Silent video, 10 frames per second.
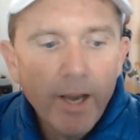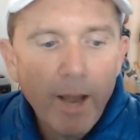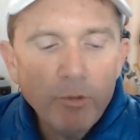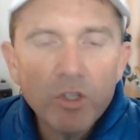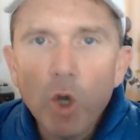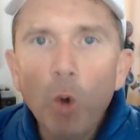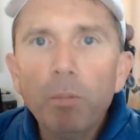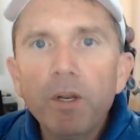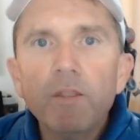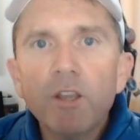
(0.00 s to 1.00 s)
just
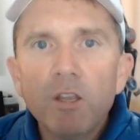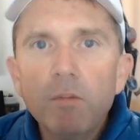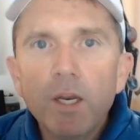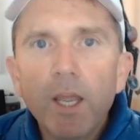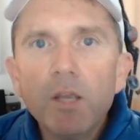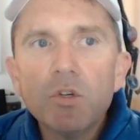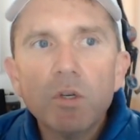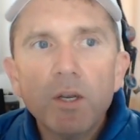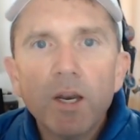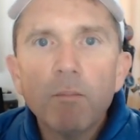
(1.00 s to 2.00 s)
opening the
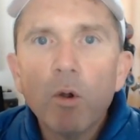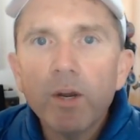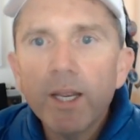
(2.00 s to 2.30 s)
communication and I'm already